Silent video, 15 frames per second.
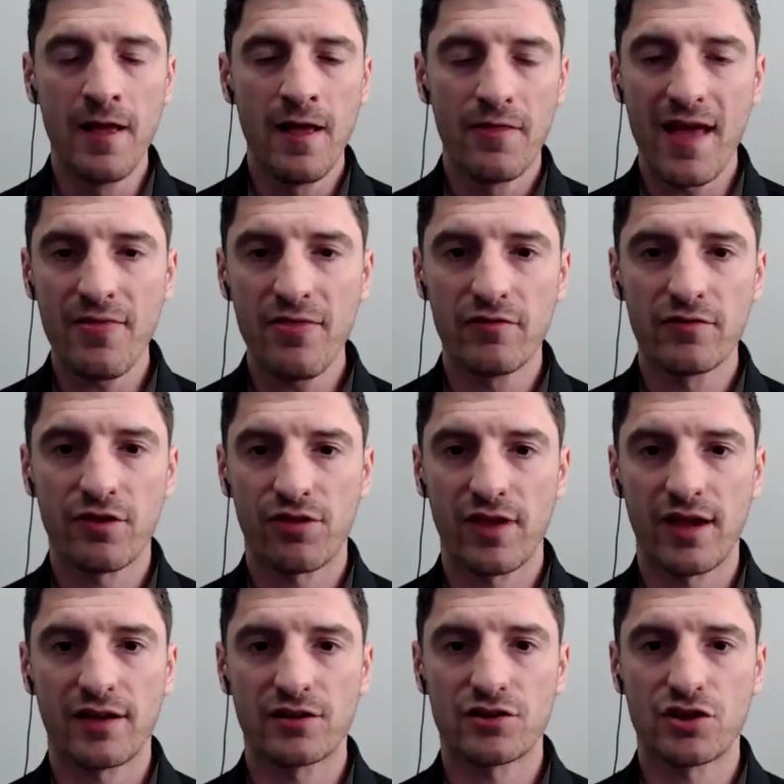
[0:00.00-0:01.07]
Then there are
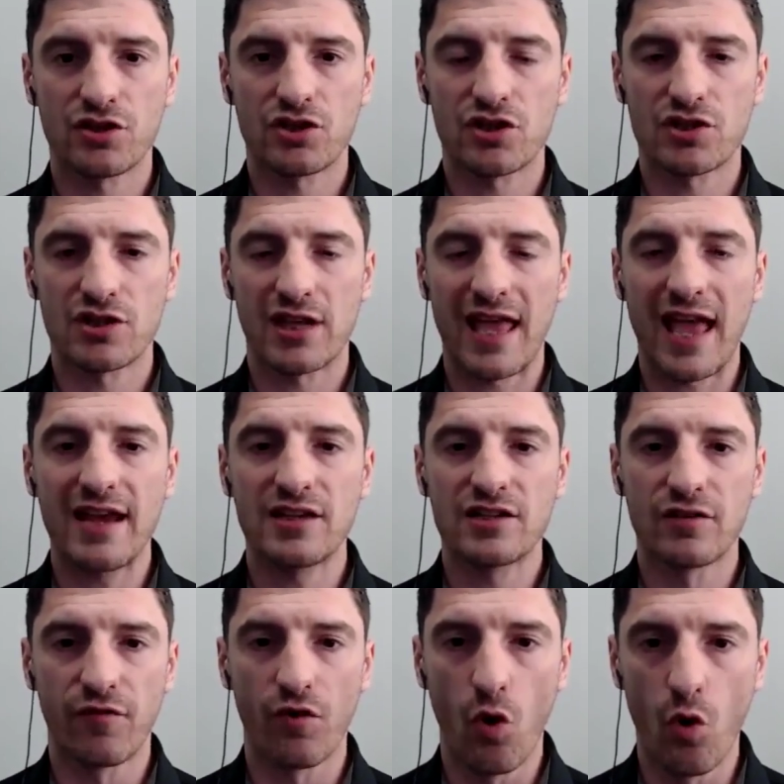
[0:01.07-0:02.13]
things such as the case
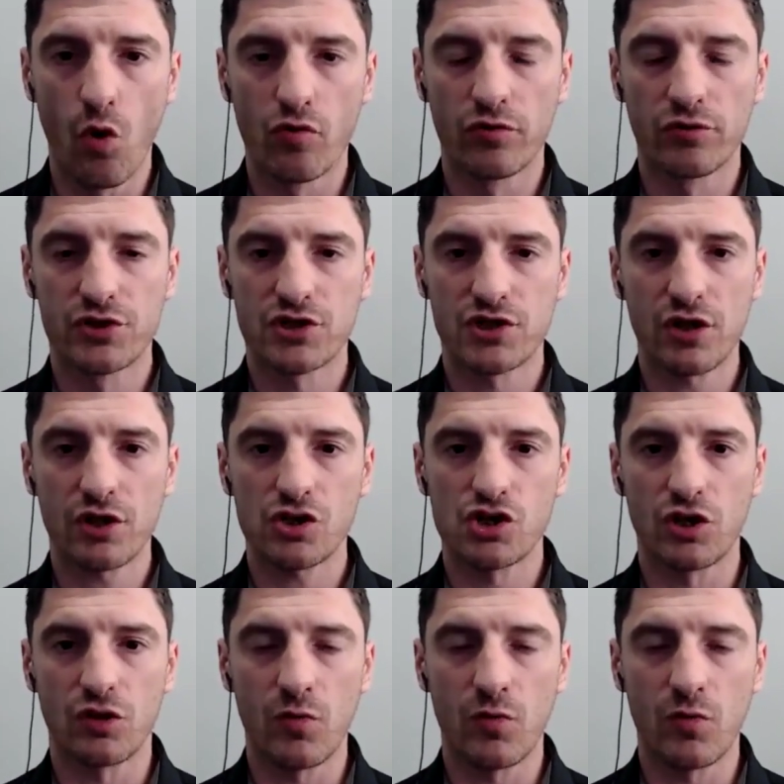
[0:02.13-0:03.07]
of oral suction.